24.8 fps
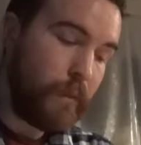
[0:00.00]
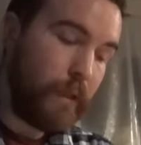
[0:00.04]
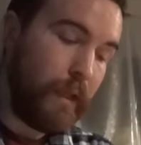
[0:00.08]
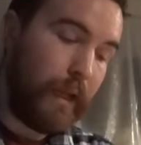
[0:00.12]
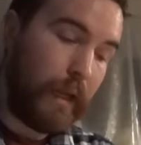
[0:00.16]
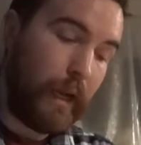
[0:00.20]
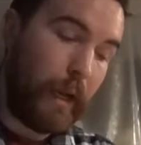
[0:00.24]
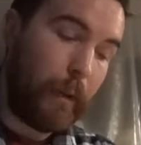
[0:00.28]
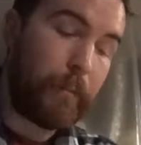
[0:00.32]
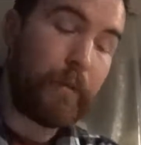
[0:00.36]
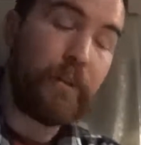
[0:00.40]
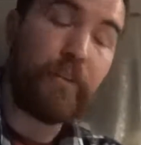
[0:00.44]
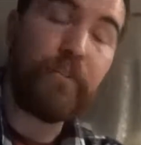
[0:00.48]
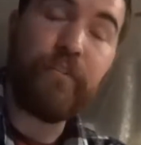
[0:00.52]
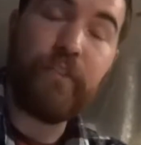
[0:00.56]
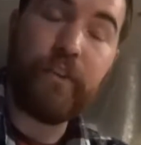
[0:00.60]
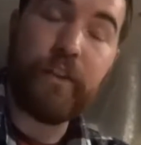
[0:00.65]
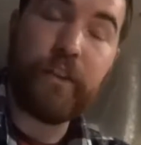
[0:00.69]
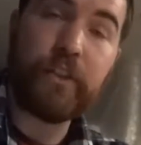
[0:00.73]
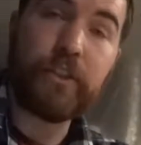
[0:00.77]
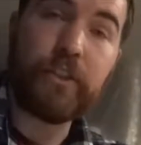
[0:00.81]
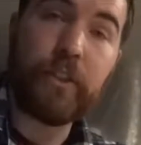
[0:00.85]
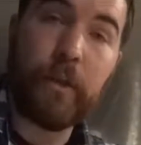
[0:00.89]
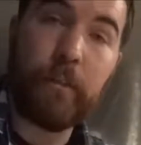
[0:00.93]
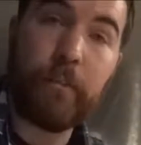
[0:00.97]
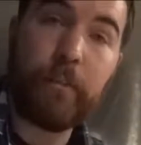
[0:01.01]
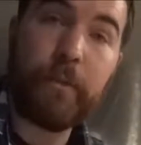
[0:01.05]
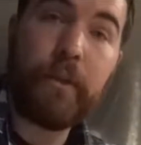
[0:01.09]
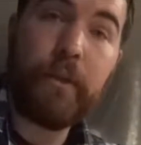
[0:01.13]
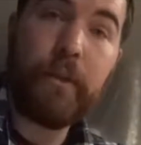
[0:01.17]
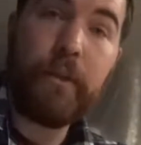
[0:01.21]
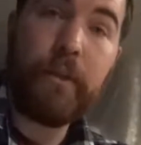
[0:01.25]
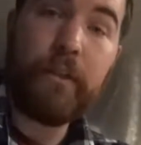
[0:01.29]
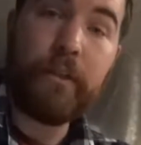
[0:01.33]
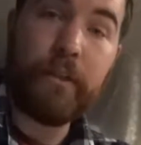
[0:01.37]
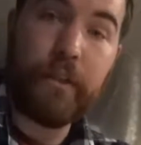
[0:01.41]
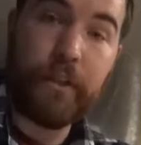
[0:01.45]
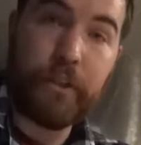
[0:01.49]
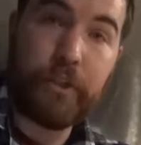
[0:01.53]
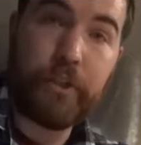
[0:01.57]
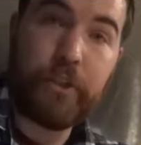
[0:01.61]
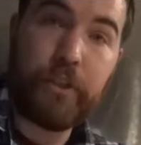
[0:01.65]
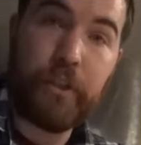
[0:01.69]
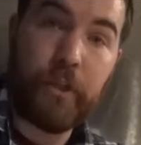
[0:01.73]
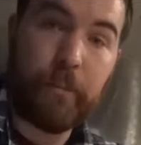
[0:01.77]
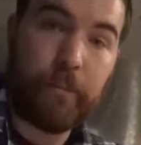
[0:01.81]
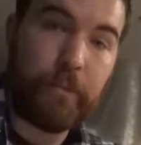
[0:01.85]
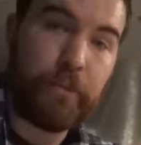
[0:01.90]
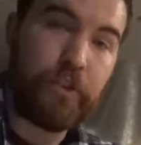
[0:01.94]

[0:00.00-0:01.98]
and I'm going to finish up this ship.